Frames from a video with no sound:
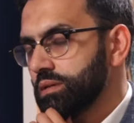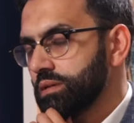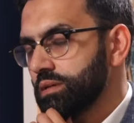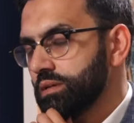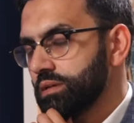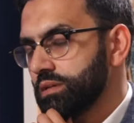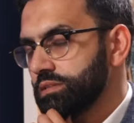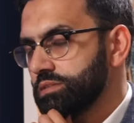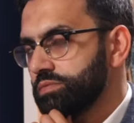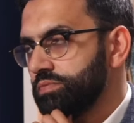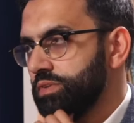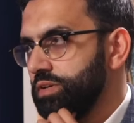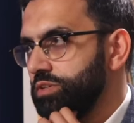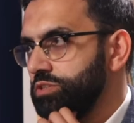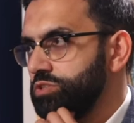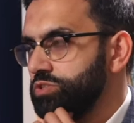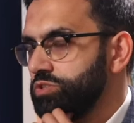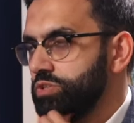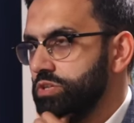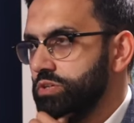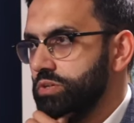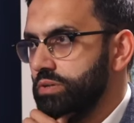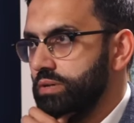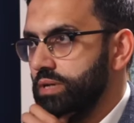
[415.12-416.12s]
yeah, that's very
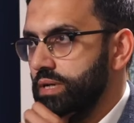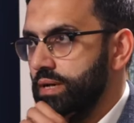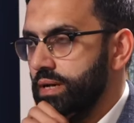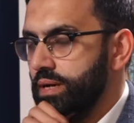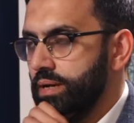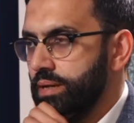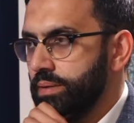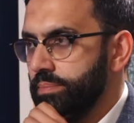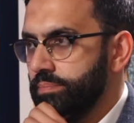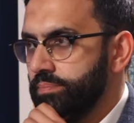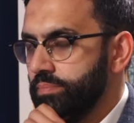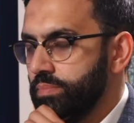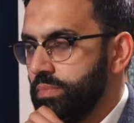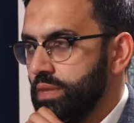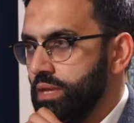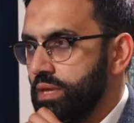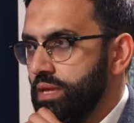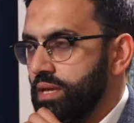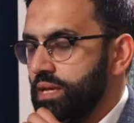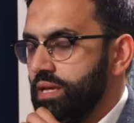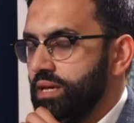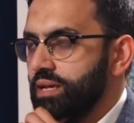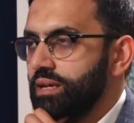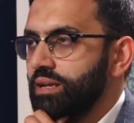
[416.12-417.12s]
true. Um,
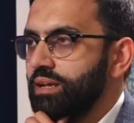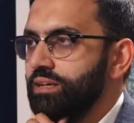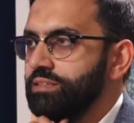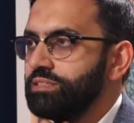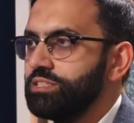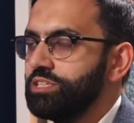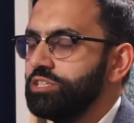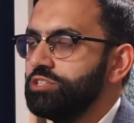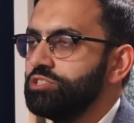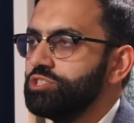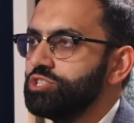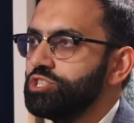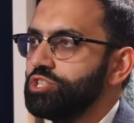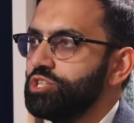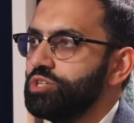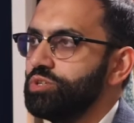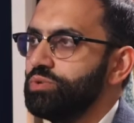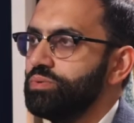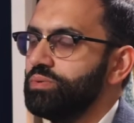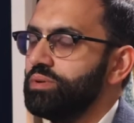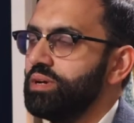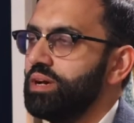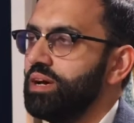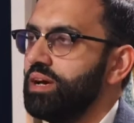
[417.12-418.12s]
can I turn
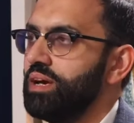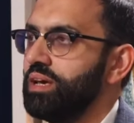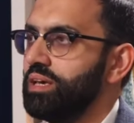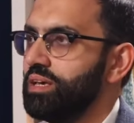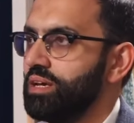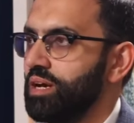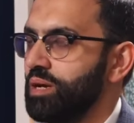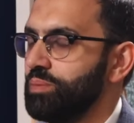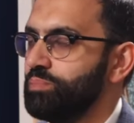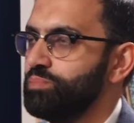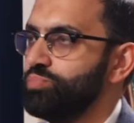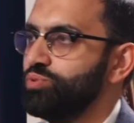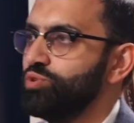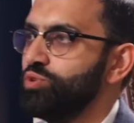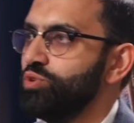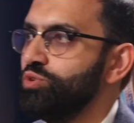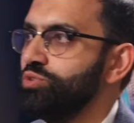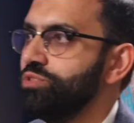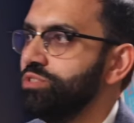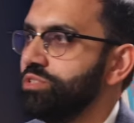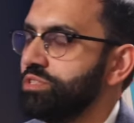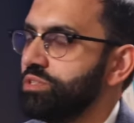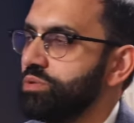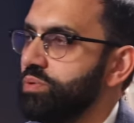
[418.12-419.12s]
to a, a
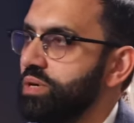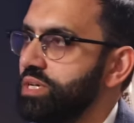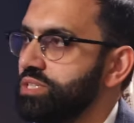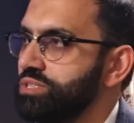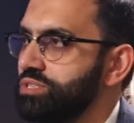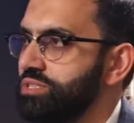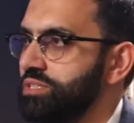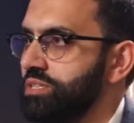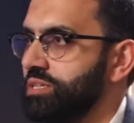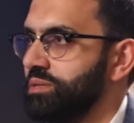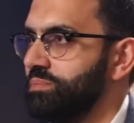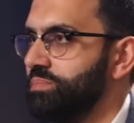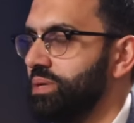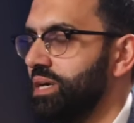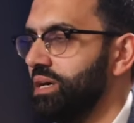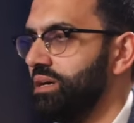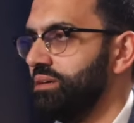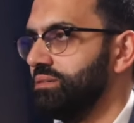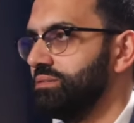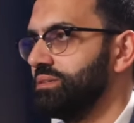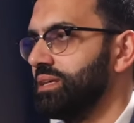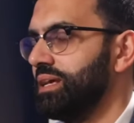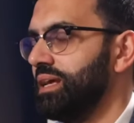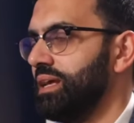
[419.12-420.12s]
broader question
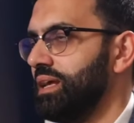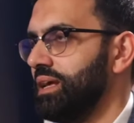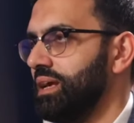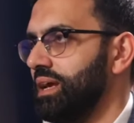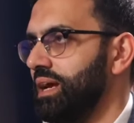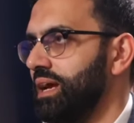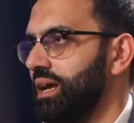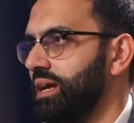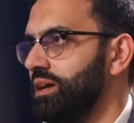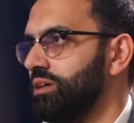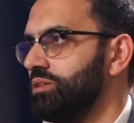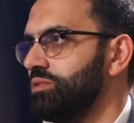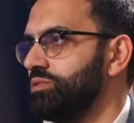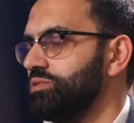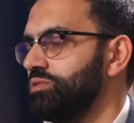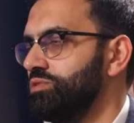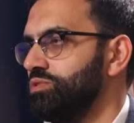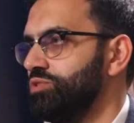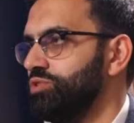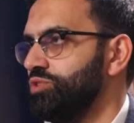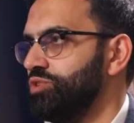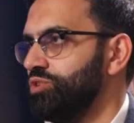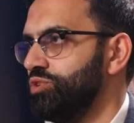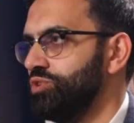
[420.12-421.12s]
about how
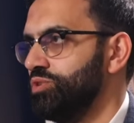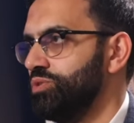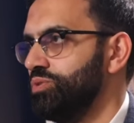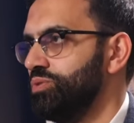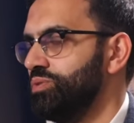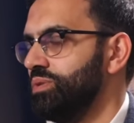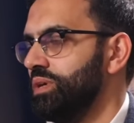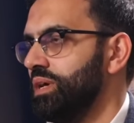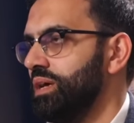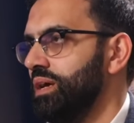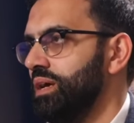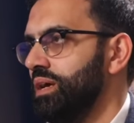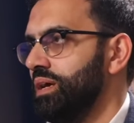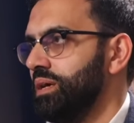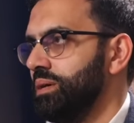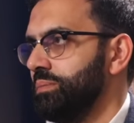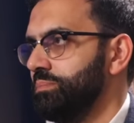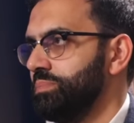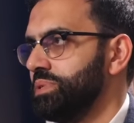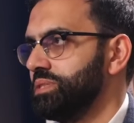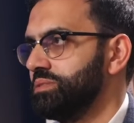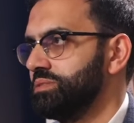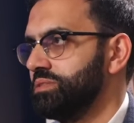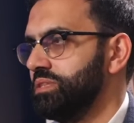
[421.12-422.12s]
you
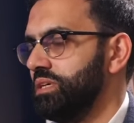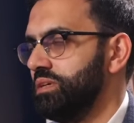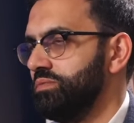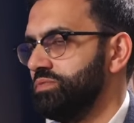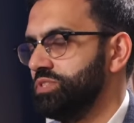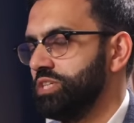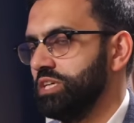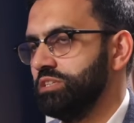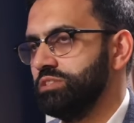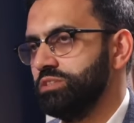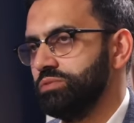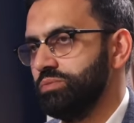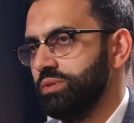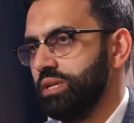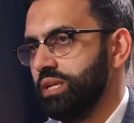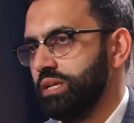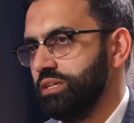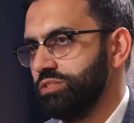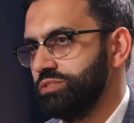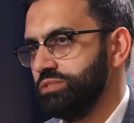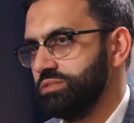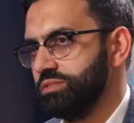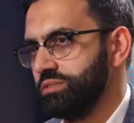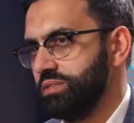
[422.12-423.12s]
perceived gender
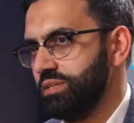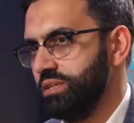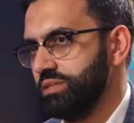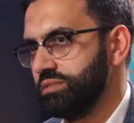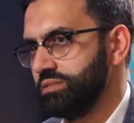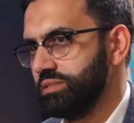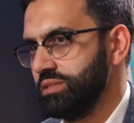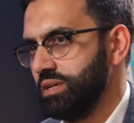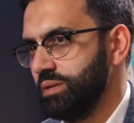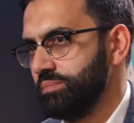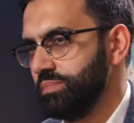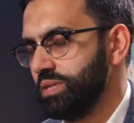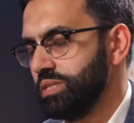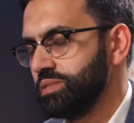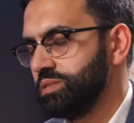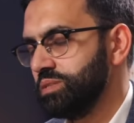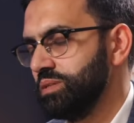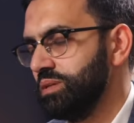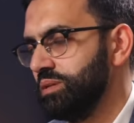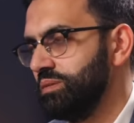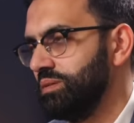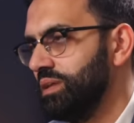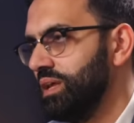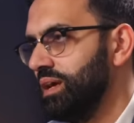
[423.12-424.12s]
relations in Islam. There's
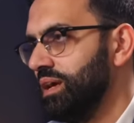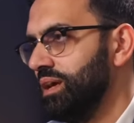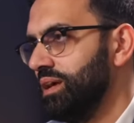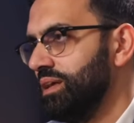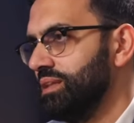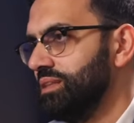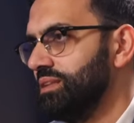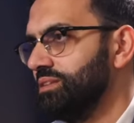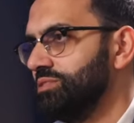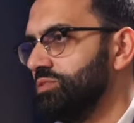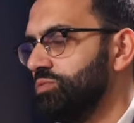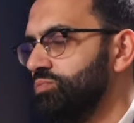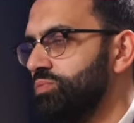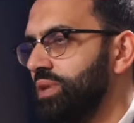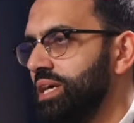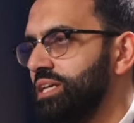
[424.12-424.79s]
a there's a